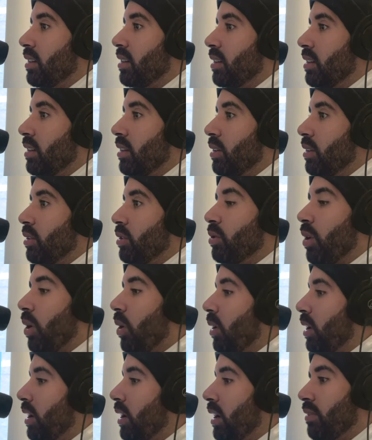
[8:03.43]
You know, you
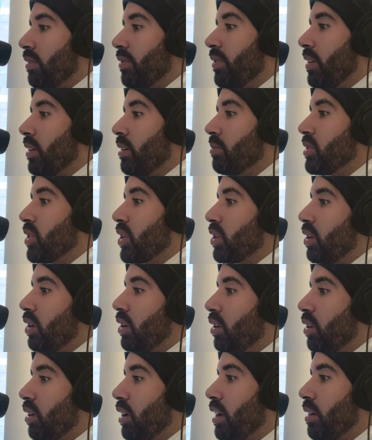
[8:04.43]
going on film saying,
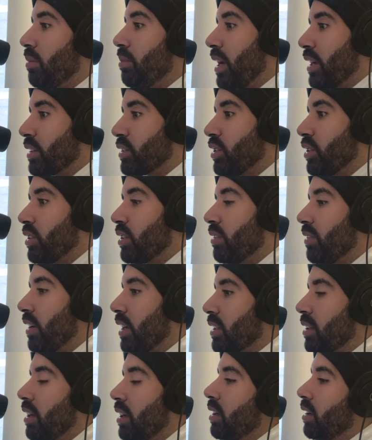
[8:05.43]
oh, I had a bacterial
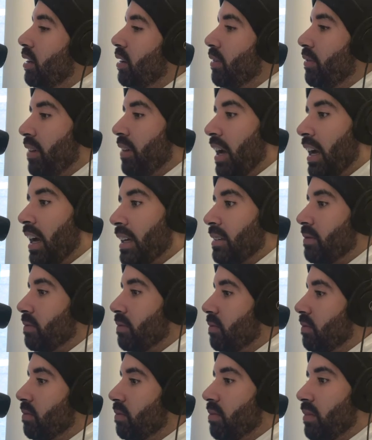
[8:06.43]
infection. Fine.
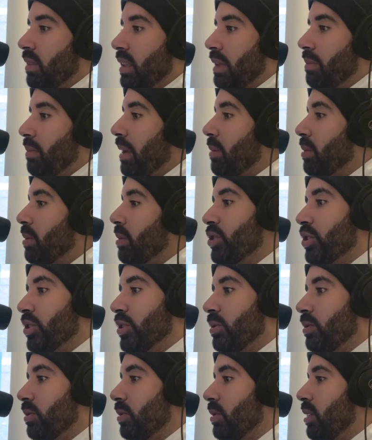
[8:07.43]
It may be
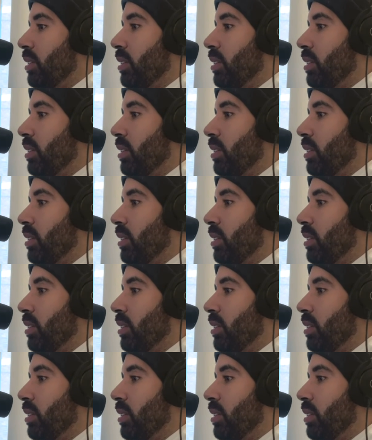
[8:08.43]
true.